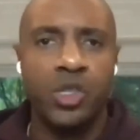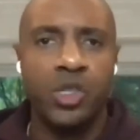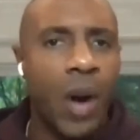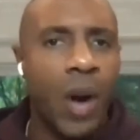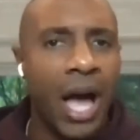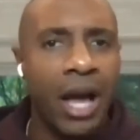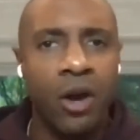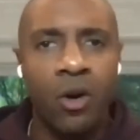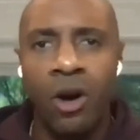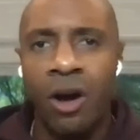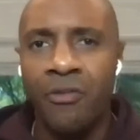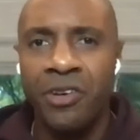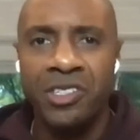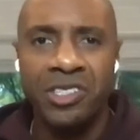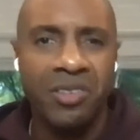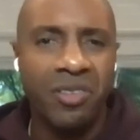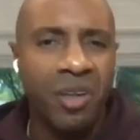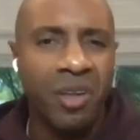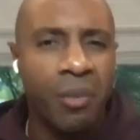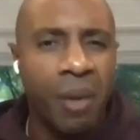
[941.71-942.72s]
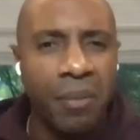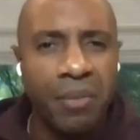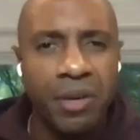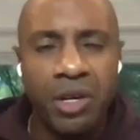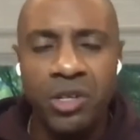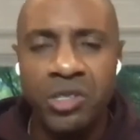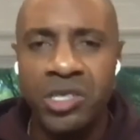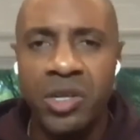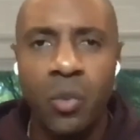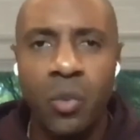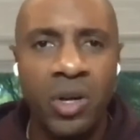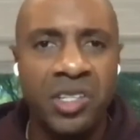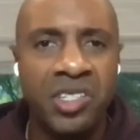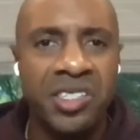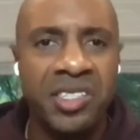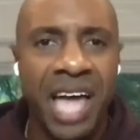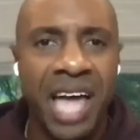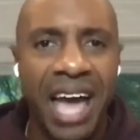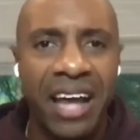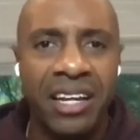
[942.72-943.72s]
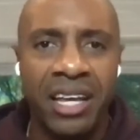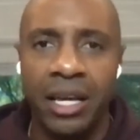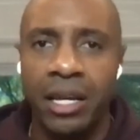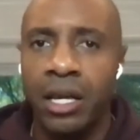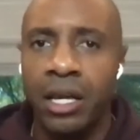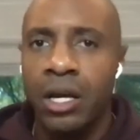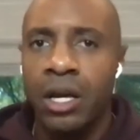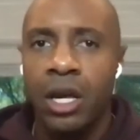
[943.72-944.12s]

swagger offensively. Maybe you're somewhat stagnant.